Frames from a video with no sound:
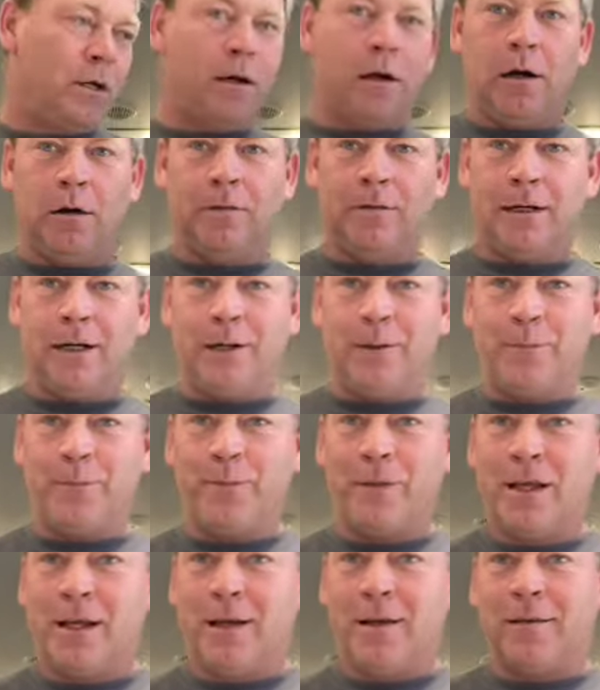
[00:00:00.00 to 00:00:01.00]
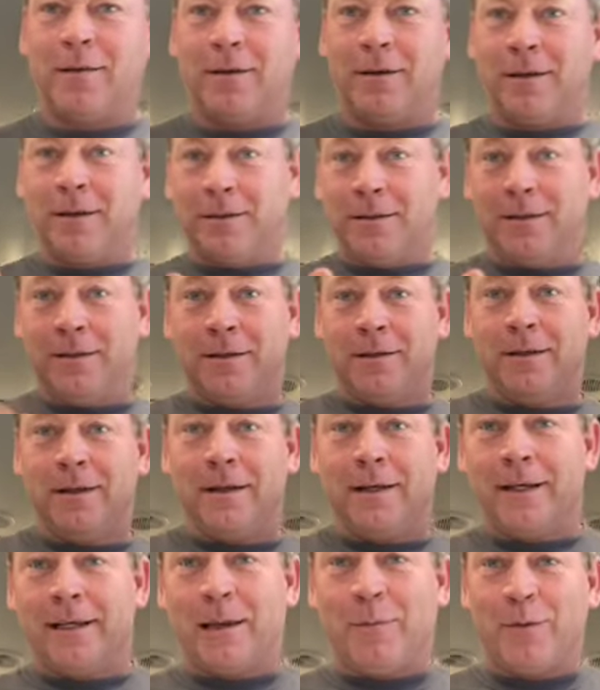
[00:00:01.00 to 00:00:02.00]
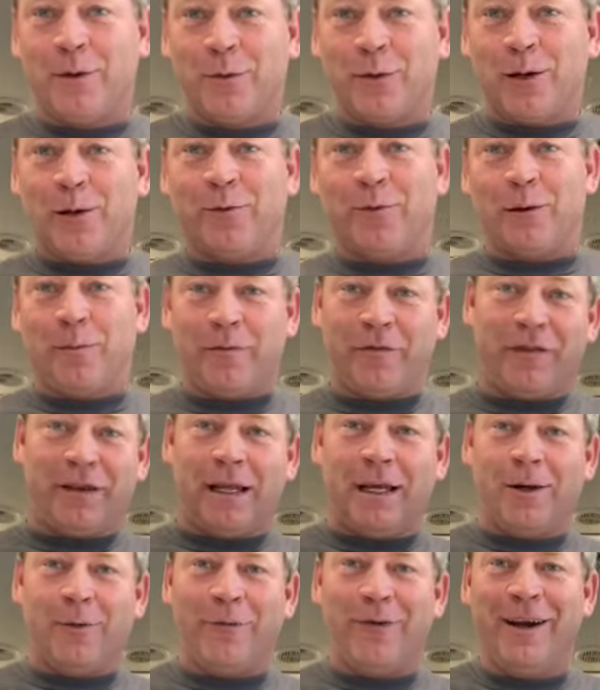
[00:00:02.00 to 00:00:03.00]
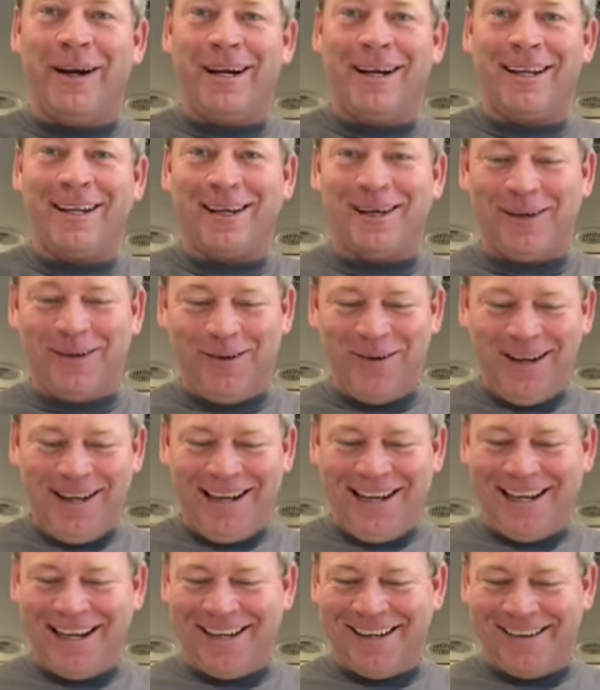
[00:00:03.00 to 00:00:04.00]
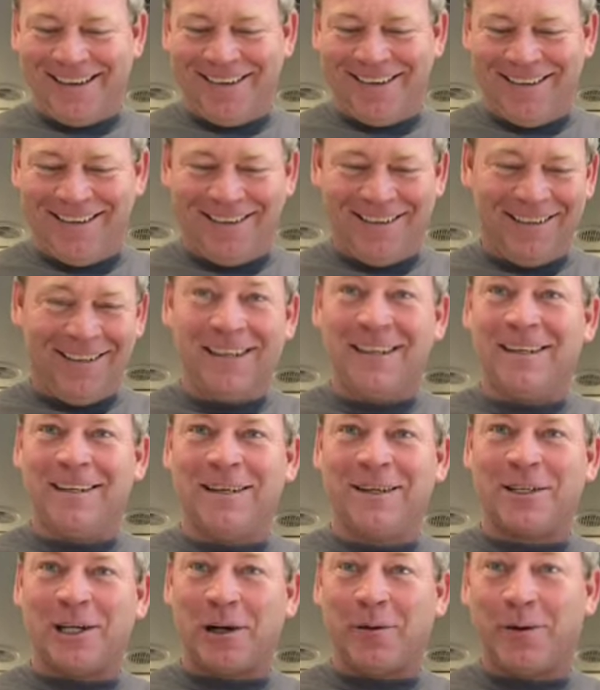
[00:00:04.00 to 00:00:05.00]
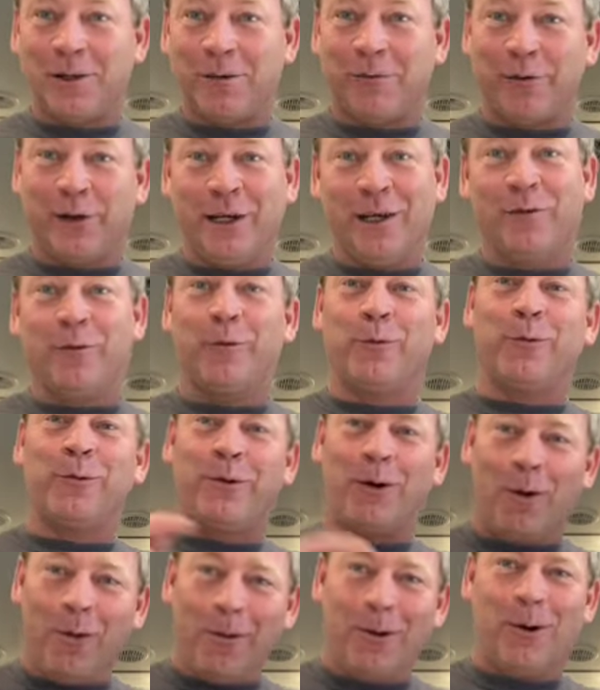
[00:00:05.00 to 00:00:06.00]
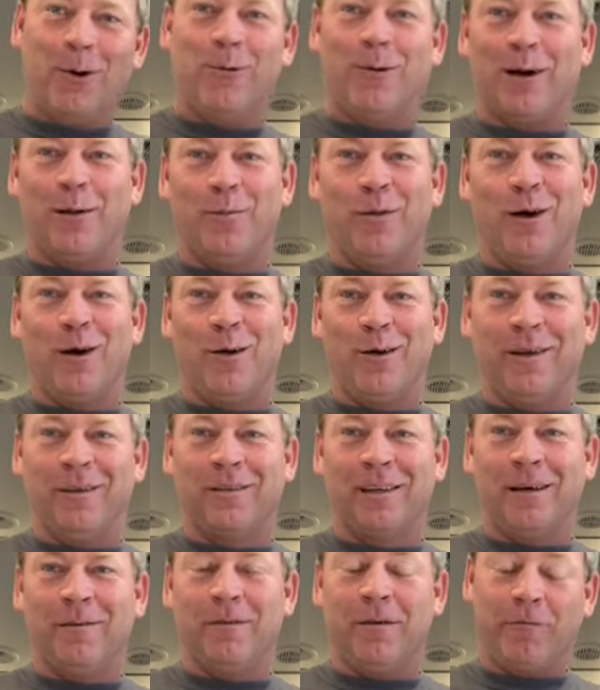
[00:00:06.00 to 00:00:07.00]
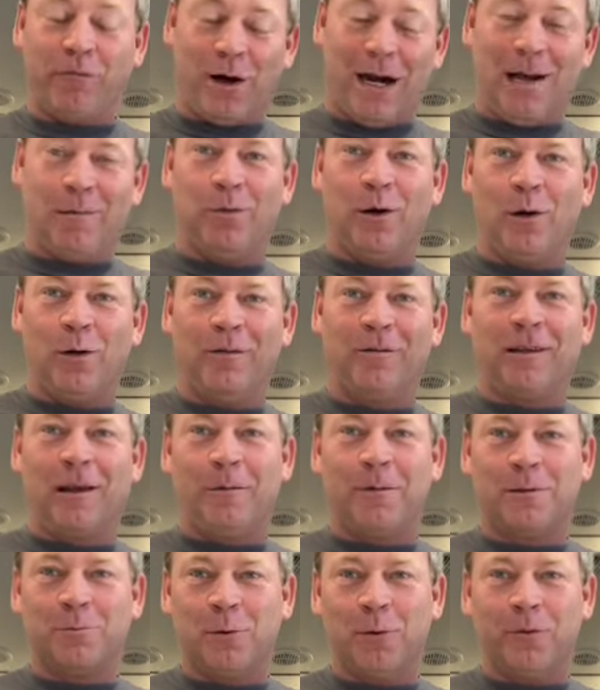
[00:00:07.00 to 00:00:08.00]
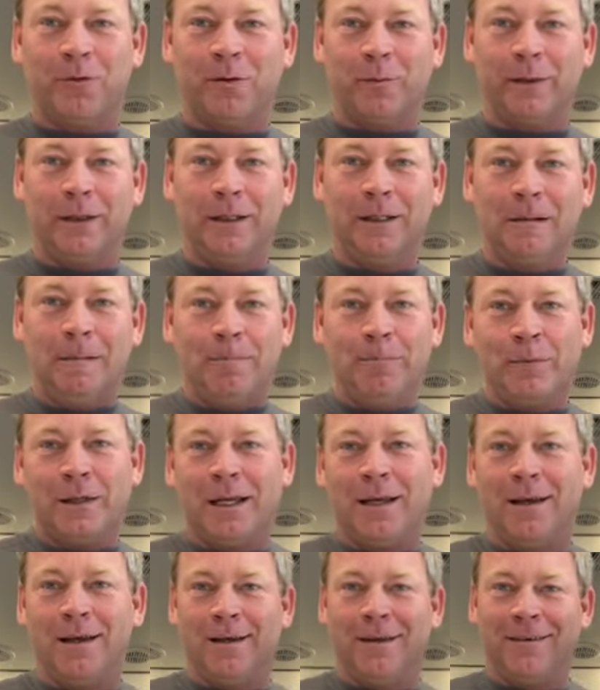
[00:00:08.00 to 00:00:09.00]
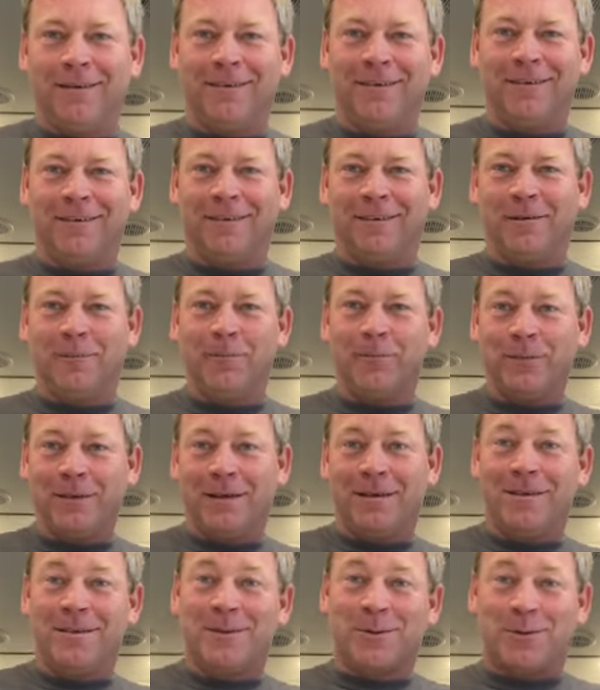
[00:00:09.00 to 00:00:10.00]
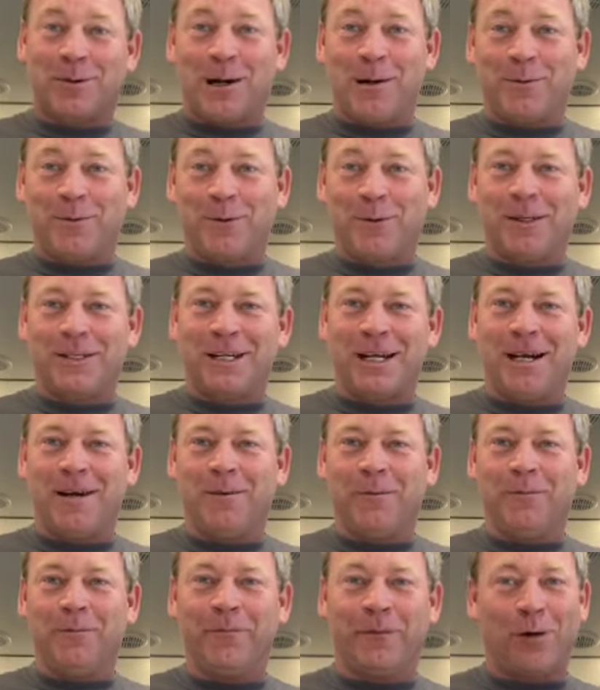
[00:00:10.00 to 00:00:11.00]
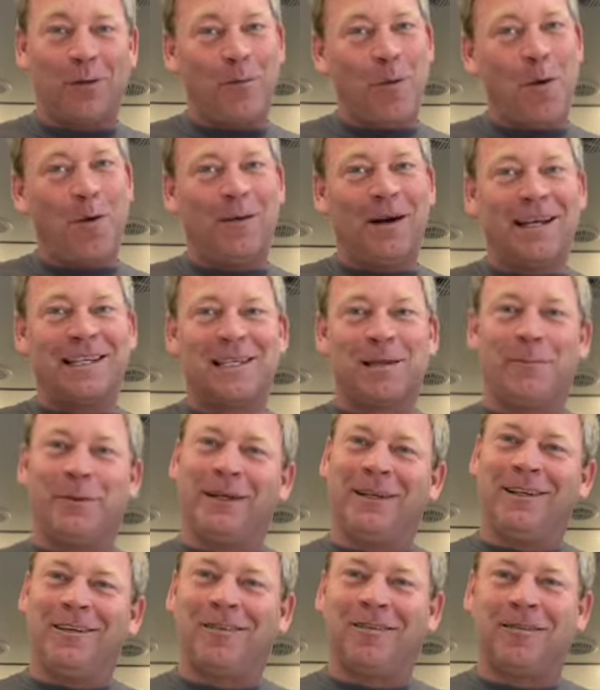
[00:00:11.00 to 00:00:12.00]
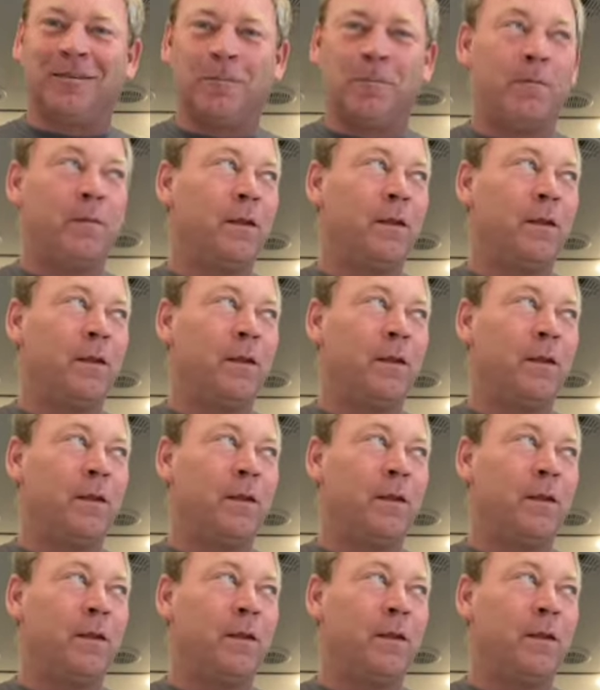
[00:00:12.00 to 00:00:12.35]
All right. Give me a thumbs up if you like the video, and share it with your friends who don't know what a fried bologna sandwich is supposed to be, and subscribe to the channel for more recipes.